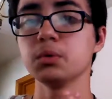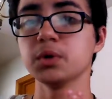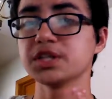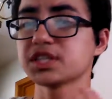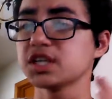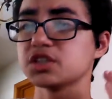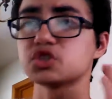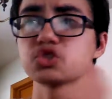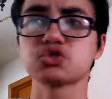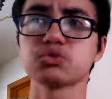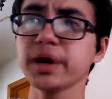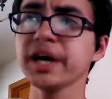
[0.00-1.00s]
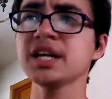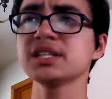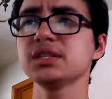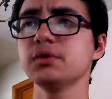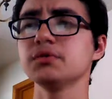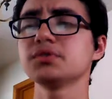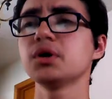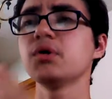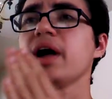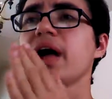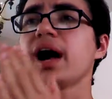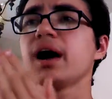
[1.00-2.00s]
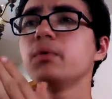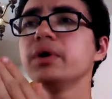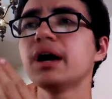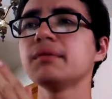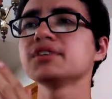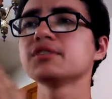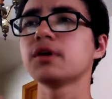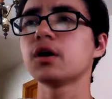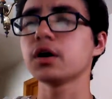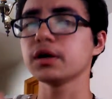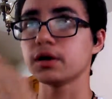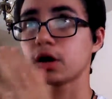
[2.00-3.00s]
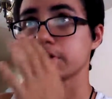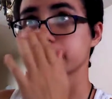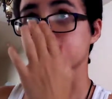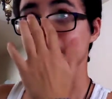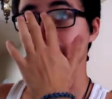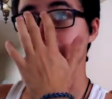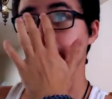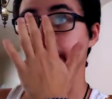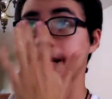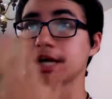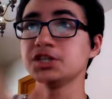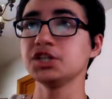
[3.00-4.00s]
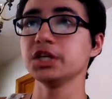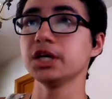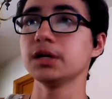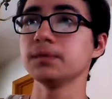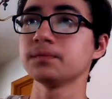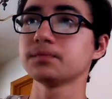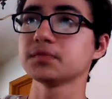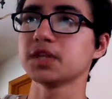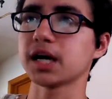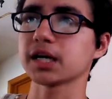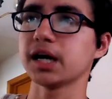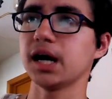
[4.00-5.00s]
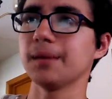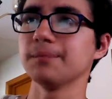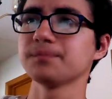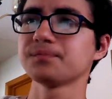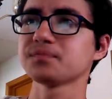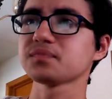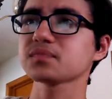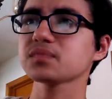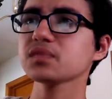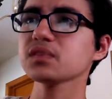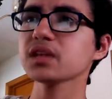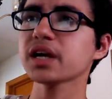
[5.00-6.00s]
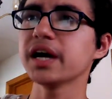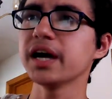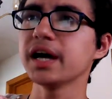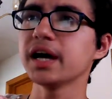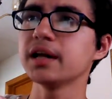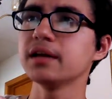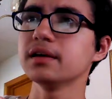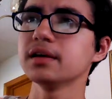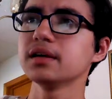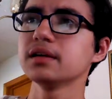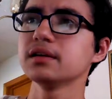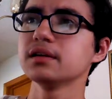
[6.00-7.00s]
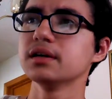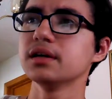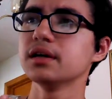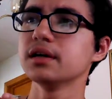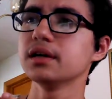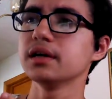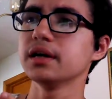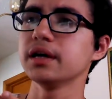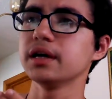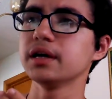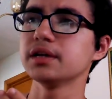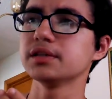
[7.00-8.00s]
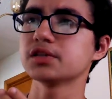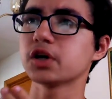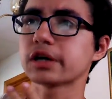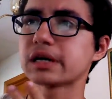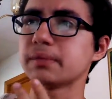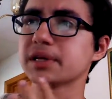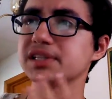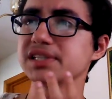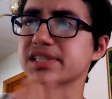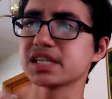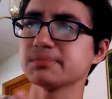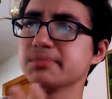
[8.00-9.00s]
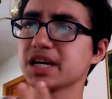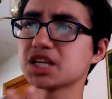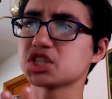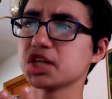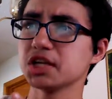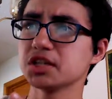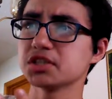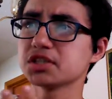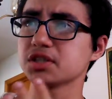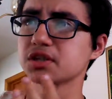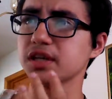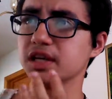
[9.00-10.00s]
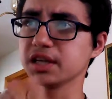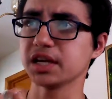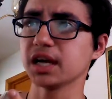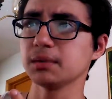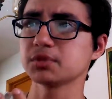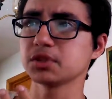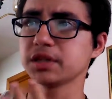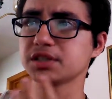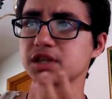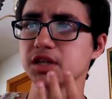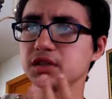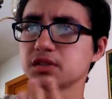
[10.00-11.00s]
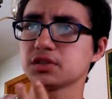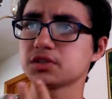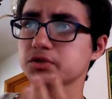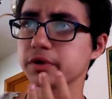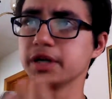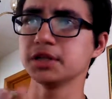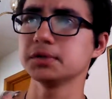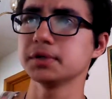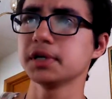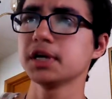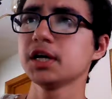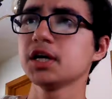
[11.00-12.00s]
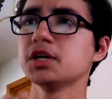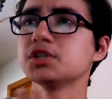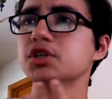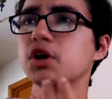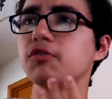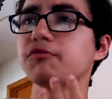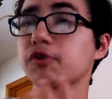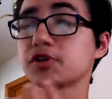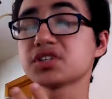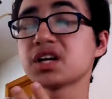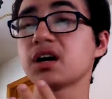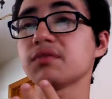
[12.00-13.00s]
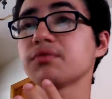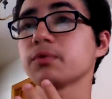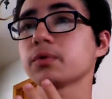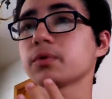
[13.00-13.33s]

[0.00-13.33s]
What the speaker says: let's get straight into it. So we have this article here on IGN.com, and it's talking about the 6 biggest changes in the game. So let's get straight into it. So first off,